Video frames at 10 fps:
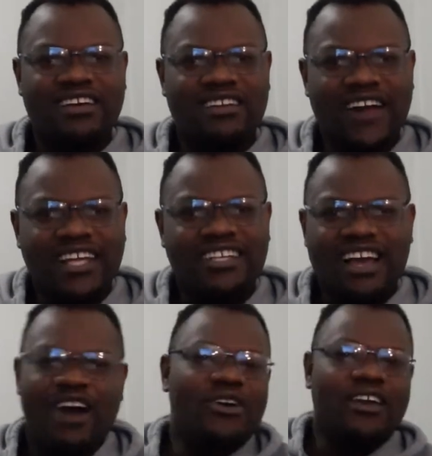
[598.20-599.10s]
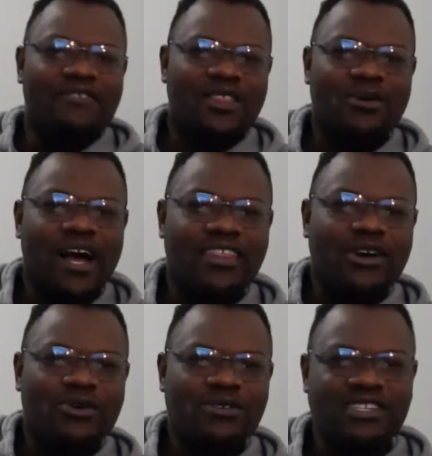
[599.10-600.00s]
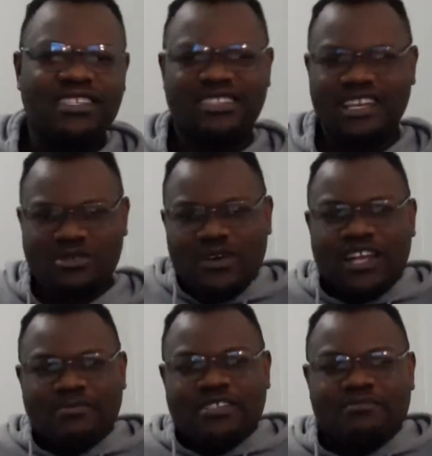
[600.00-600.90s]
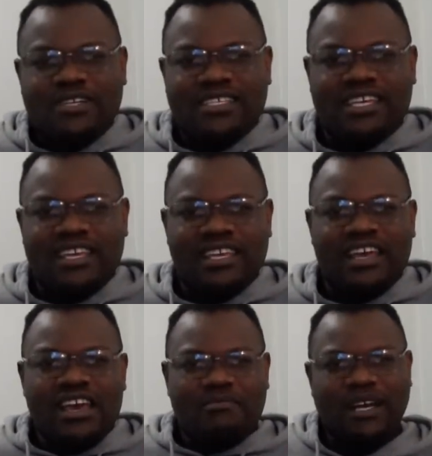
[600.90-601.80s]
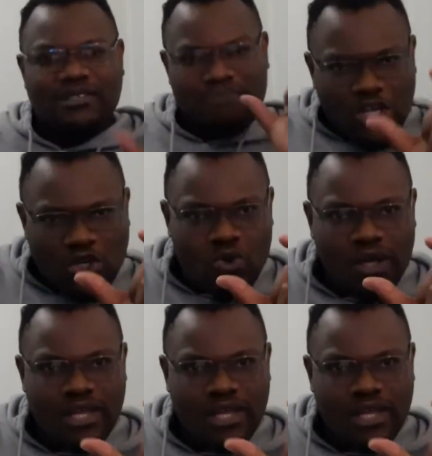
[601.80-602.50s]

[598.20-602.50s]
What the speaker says: right? However, there were other causes. That's what I'm simply saying here. But make sure